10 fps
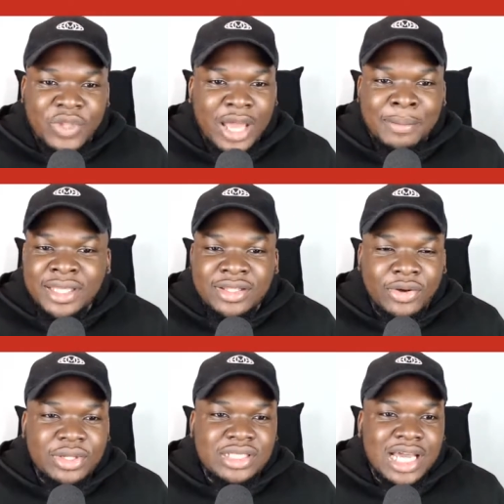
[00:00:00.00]
I mean, the
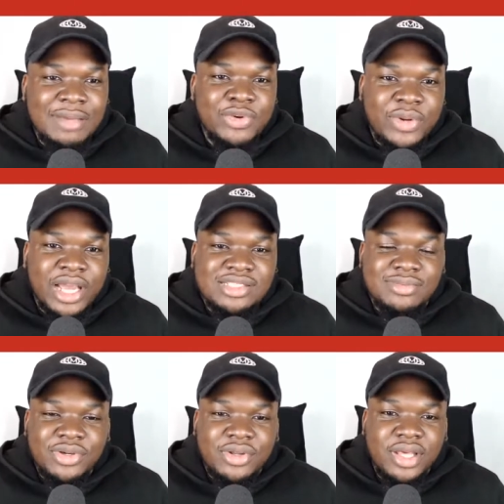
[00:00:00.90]
only time you'll catch
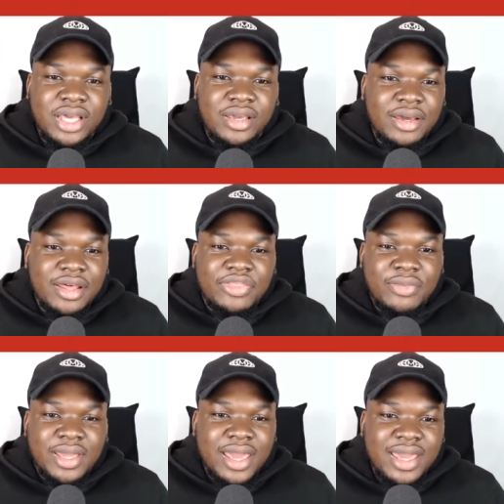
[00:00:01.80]
me on here at
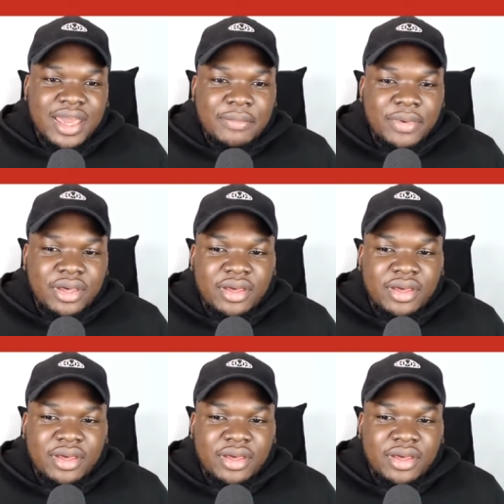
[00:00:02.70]
3 a.m.